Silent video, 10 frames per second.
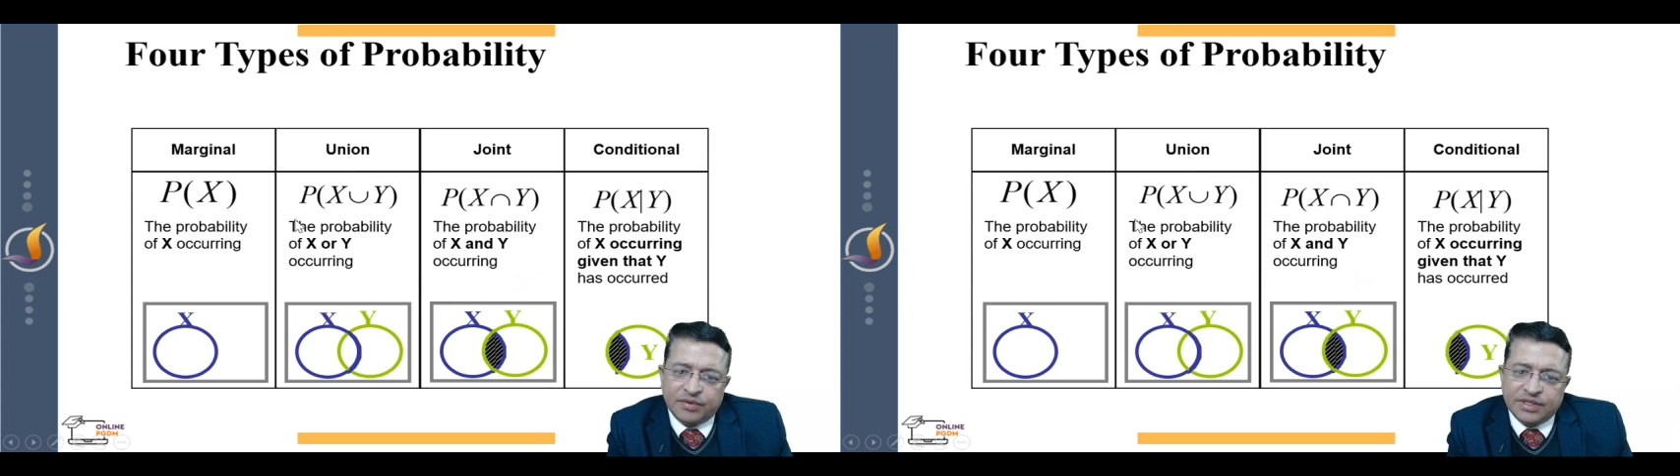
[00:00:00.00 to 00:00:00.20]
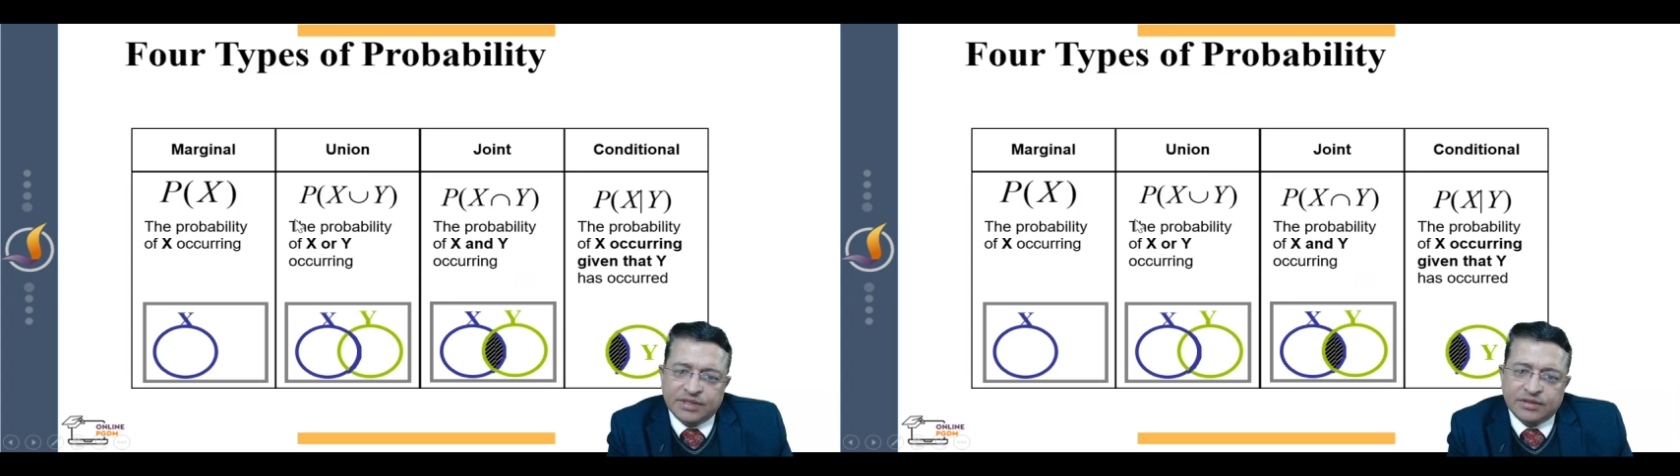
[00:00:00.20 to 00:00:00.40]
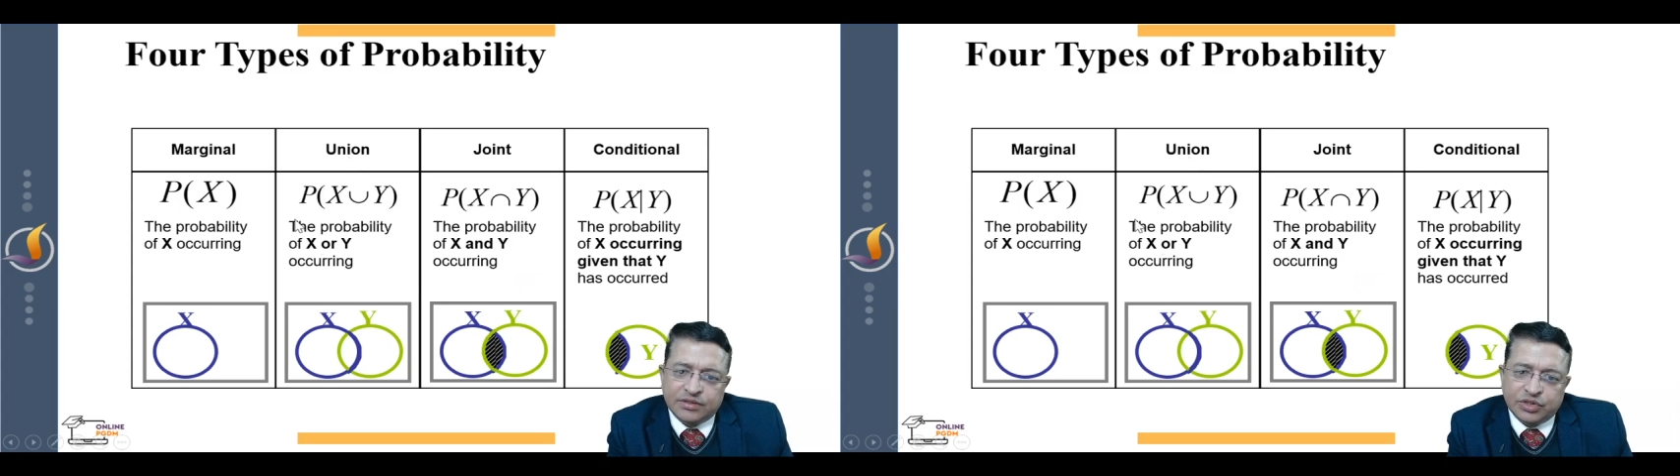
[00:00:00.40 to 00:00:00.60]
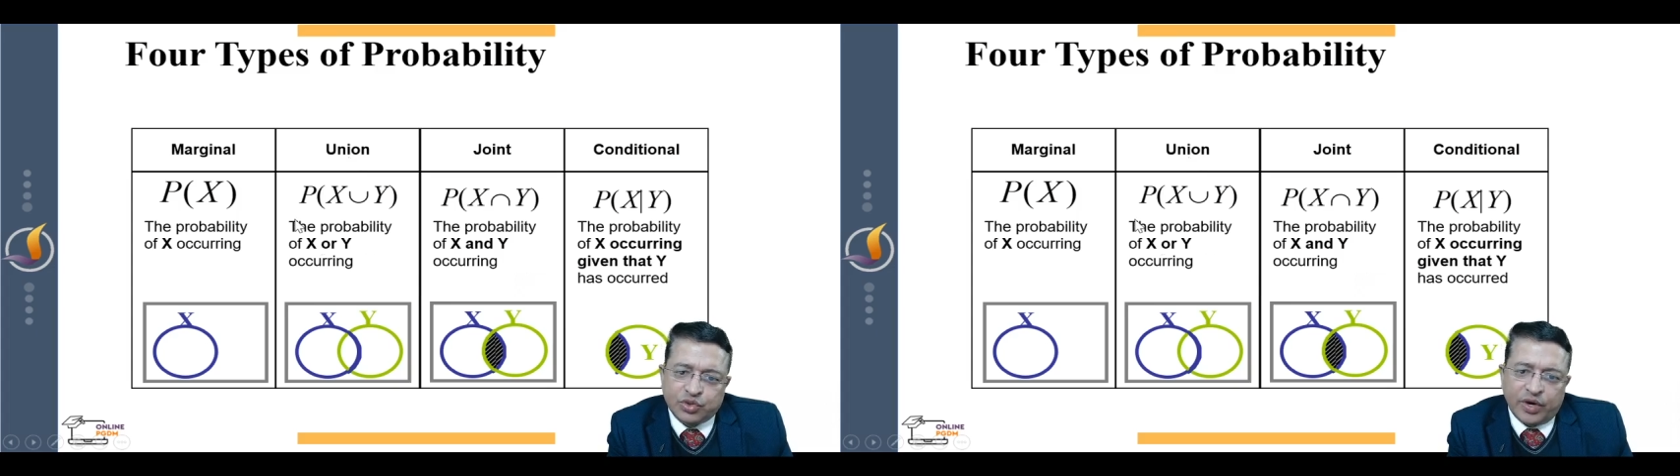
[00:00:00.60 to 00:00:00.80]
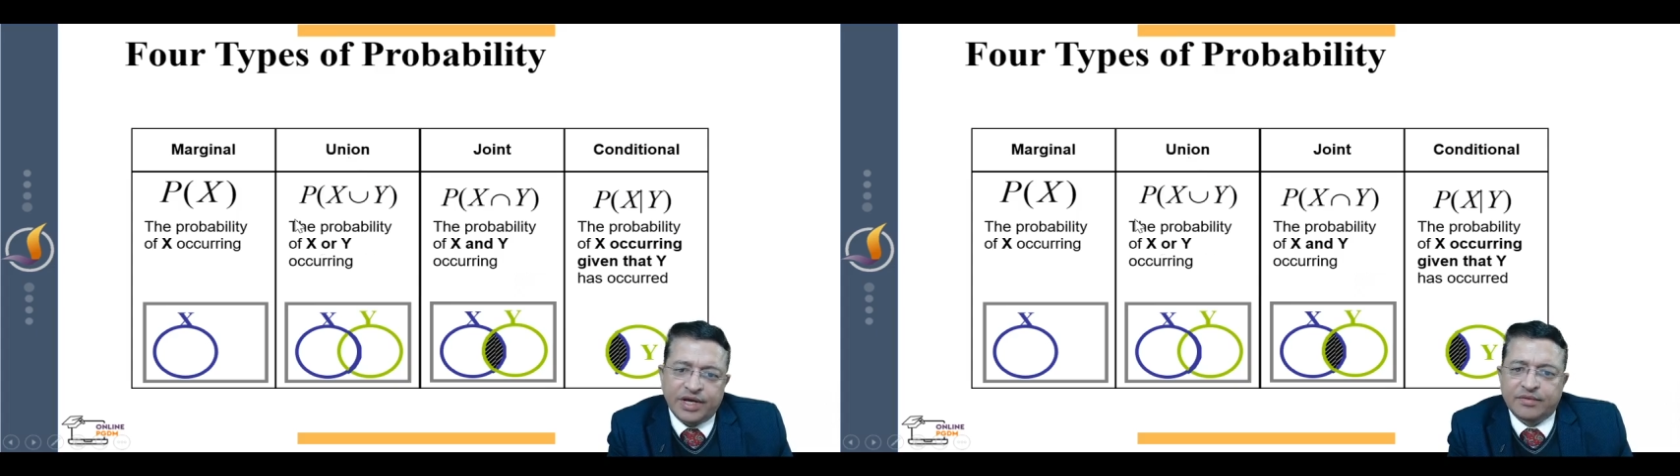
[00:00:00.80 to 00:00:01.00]
be
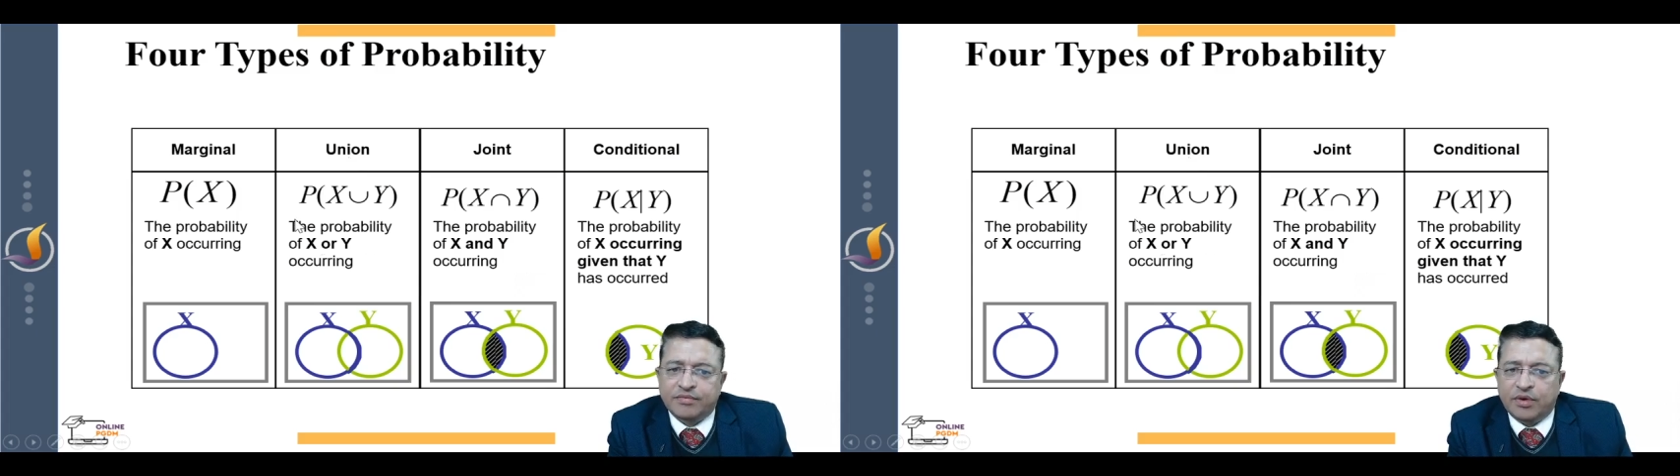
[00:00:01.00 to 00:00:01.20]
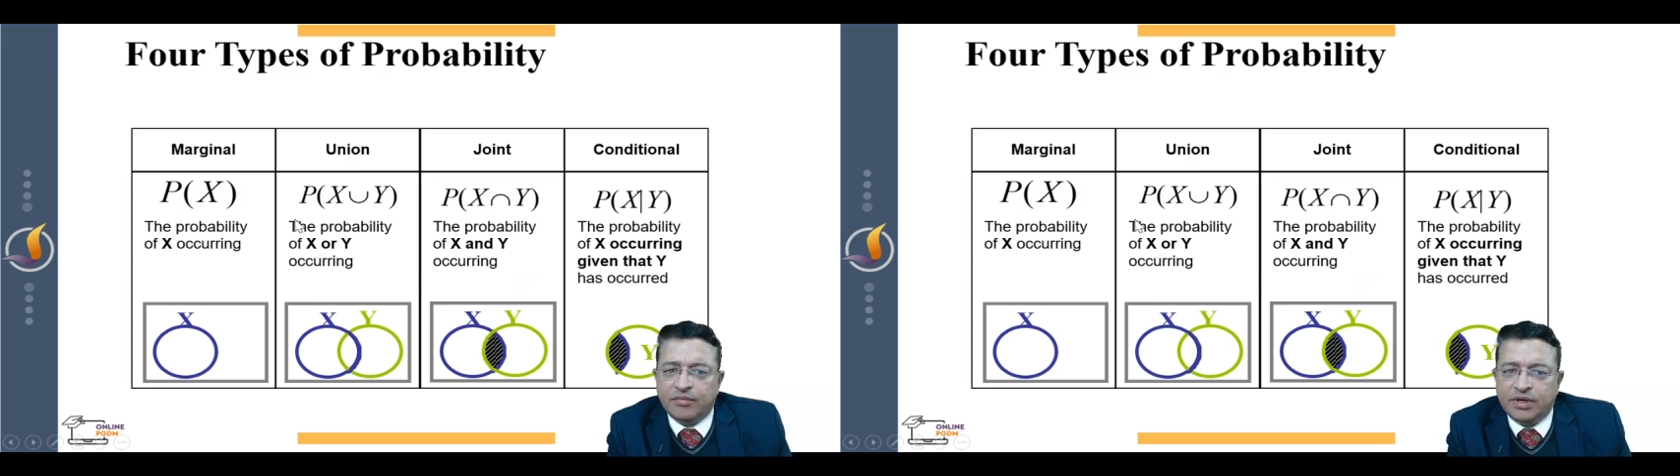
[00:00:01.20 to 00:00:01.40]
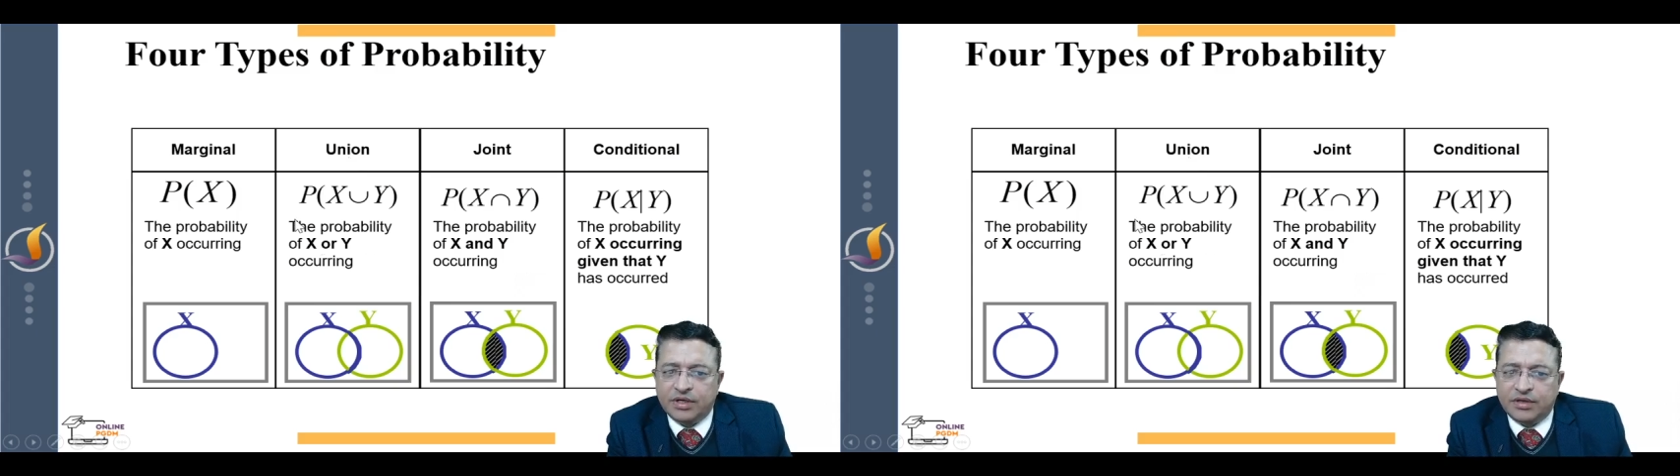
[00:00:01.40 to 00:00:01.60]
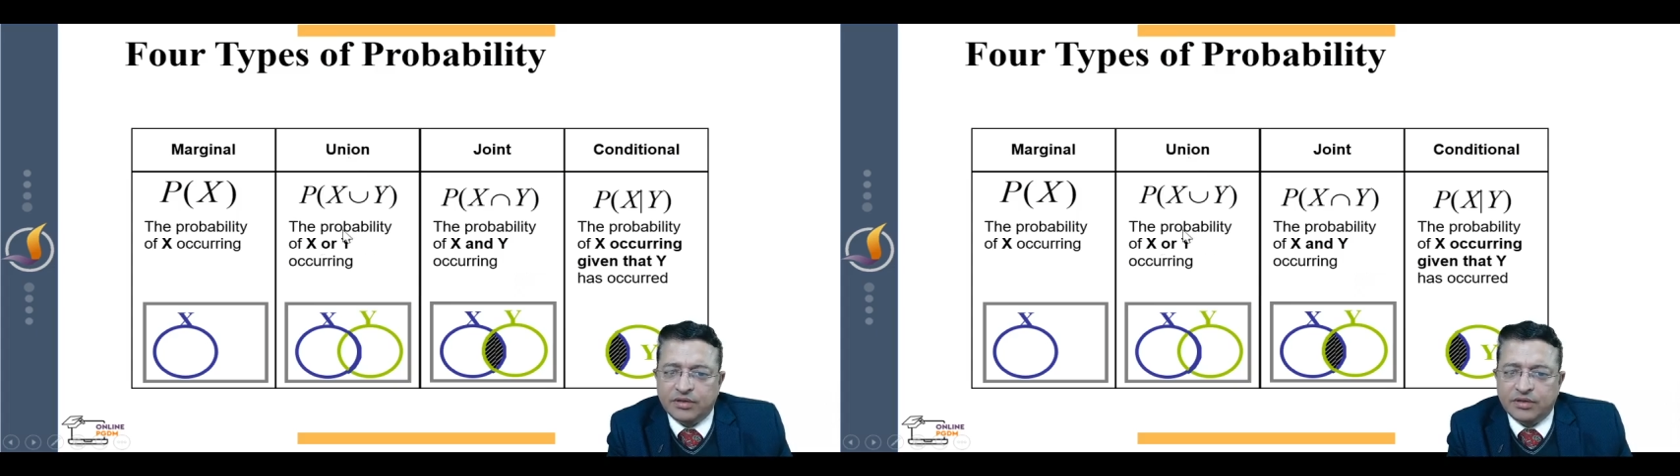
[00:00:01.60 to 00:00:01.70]
joint probability,